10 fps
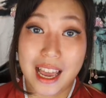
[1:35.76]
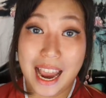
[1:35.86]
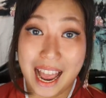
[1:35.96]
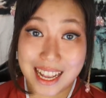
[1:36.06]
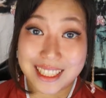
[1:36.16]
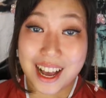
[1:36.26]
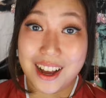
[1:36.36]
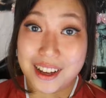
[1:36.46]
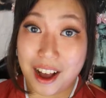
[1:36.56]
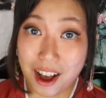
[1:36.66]
As a
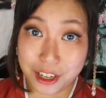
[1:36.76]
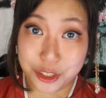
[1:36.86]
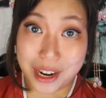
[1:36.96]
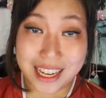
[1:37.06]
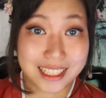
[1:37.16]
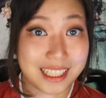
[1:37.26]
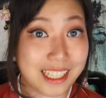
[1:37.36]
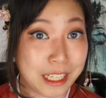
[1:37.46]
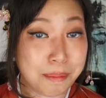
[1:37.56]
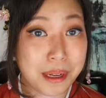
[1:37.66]
contrast,
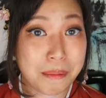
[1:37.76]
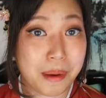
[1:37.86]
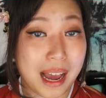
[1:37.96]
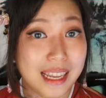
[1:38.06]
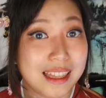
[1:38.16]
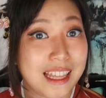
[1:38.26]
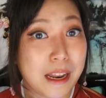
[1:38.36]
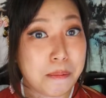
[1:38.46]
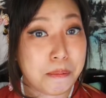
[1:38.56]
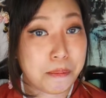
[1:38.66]
keep in mind
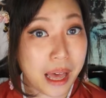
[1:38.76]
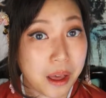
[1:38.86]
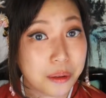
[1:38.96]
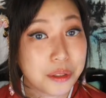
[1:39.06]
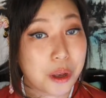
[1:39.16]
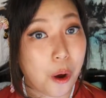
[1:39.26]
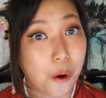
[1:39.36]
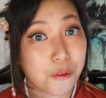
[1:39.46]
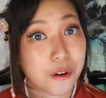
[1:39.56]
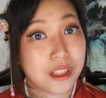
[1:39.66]
that bells
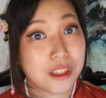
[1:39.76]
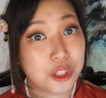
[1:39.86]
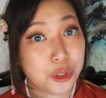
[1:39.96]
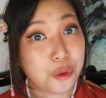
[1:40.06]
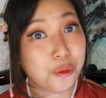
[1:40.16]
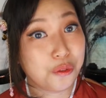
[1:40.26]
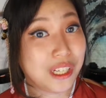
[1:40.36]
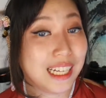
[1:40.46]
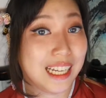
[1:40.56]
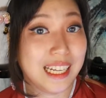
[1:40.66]
over 2
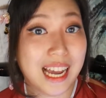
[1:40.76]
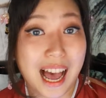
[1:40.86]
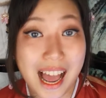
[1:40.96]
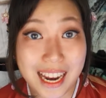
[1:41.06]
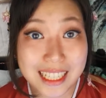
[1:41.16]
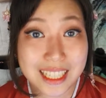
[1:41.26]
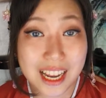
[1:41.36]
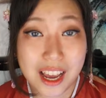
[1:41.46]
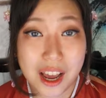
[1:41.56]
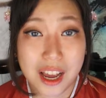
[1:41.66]
feet in height
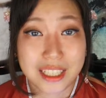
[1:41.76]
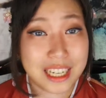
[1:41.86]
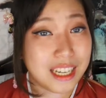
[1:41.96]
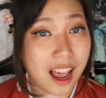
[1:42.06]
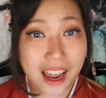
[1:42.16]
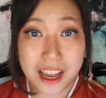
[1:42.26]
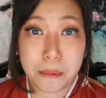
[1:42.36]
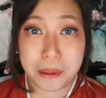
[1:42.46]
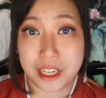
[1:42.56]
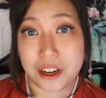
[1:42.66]
did not
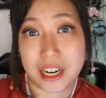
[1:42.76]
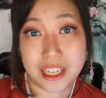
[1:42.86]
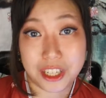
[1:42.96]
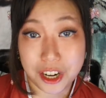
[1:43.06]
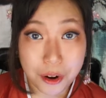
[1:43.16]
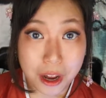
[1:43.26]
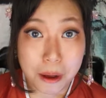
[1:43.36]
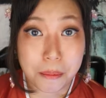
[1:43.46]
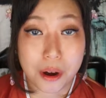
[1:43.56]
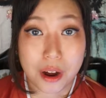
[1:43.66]
appear in
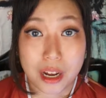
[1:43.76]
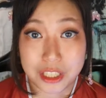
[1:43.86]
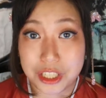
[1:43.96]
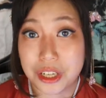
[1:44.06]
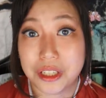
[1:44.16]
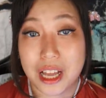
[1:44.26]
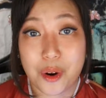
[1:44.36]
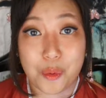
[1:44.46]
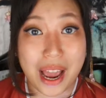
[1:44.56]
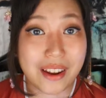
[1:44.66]
Europe until
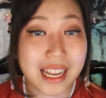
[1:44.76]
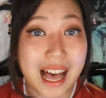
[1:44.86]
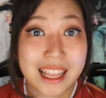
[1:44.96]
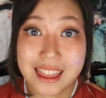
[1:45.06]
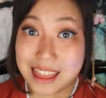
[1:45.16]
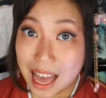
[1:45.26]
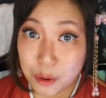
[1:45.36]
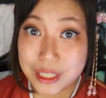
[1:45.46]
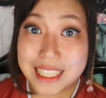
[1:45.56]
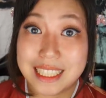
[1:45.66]
around
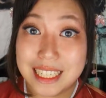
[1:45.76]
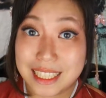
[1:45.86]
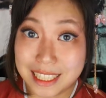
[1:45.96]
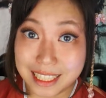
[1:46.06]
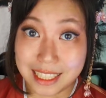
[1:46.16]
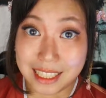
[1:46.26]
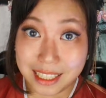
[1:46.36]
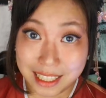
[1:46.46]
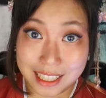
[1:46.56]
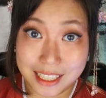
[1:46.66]
1000
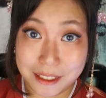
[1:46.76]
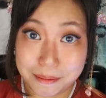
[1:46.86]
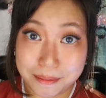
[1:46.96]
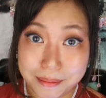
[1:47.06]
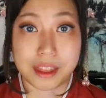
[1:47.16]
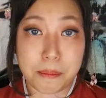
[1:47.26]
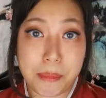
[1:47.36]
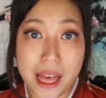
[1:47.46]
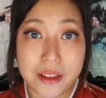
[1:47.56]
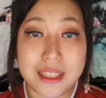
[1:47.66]
CE. The
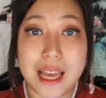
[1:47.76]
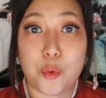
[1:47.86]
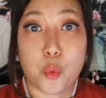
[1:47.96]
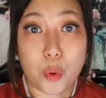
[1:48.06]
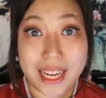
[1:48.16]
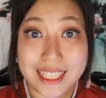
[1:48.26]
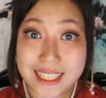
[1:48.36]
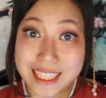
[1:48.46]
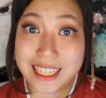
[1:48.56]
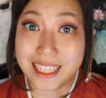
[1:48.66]
bells that we
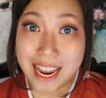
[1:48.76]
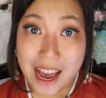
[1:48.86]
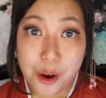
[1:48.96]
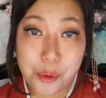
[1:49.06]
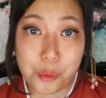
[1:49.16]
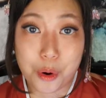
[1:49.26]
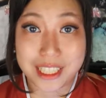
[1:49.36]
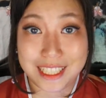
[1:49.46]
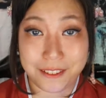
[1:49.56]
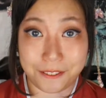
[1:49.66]
see now were
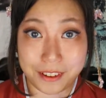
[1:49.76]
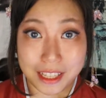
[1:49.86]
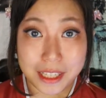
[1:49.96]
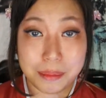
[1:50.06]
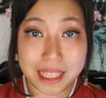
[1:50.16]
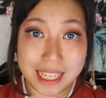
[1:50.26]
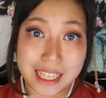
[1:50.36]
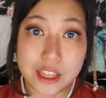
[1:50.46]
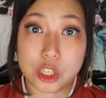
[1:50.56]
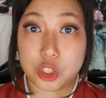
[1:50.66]
developed
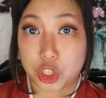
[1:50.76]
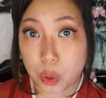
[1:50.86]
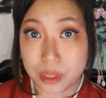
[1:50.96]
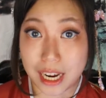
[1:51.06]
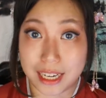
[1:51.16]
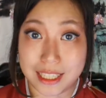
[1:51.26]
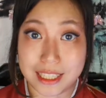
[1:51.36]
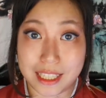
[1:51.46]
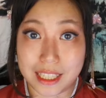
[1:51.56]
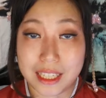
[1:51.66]
in the Zhou
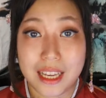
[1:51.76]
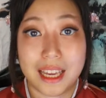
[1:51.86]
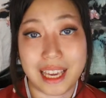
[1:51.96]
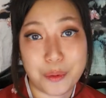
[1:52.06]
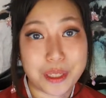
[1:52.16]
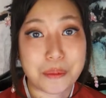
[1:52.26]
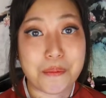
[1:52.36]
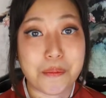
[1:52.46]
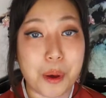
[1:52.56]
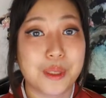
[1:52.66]
dynasty. It was
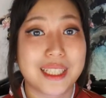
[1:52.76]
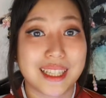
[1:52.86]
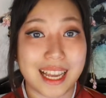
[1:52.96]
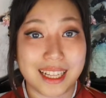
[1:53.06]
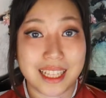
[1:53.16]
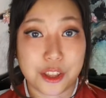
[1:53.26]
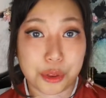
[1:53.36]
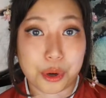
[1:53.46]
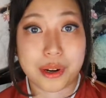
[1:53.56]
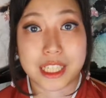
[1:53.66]
most likely
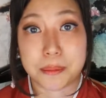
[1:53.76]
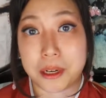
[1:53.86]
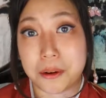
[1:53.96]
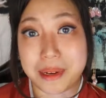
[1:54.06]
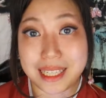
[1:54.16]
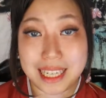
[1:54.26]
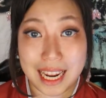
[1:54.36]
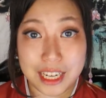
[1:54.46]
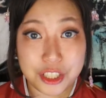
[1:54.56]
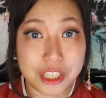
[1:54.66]
through
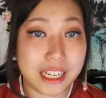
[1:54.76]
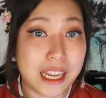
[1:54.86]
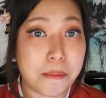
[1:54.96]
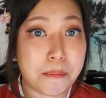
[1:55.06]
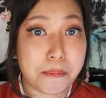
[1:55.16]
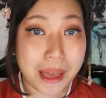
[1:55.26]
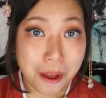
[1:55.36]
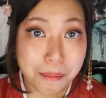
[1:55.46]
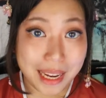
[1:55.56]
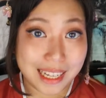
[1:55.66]
experimentation in
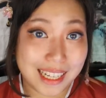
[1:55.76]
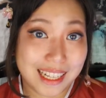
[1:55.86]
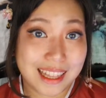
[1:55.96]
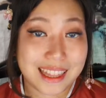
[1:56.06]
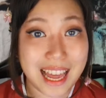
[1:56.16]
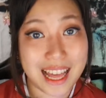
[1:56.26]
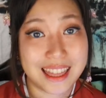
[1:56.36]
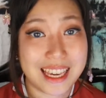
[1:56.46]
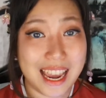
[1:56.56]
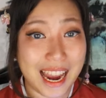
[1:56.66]
bell making that
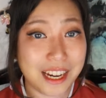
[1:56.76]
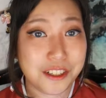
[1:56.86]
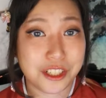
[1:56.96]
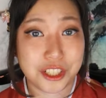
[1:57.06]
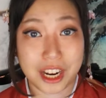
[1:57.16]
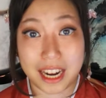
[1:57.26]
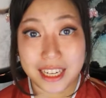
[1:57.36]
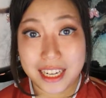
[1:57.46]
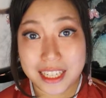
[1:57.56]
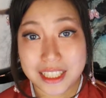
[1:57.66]
the ancient
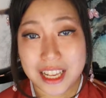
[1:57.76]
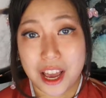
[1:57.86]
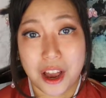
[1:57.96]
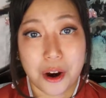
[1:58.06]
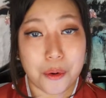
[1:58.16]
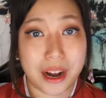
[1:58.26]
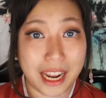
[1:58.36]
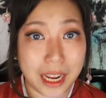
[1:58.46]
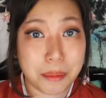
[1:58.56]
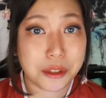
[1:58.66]
Chinese were
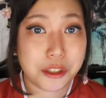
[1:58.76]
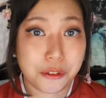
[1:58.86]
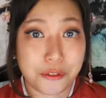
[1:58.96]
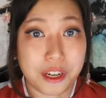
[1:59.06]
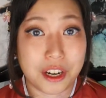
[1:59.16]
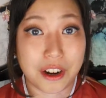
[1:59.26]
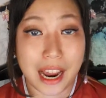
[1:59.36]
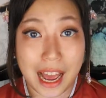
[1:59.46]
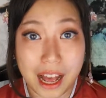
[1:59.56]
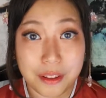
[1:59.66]
able to figure
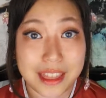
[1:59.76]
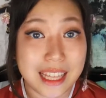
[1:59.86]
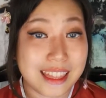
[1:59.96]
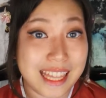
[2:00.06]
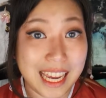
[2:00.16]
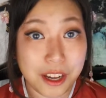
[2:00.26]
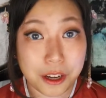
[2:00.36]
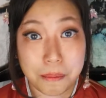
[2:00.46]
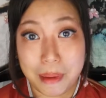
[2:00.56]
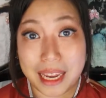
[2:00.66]
out that they
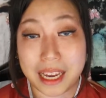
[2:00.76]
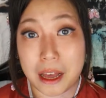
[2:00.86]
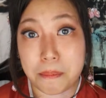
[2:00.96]
could make a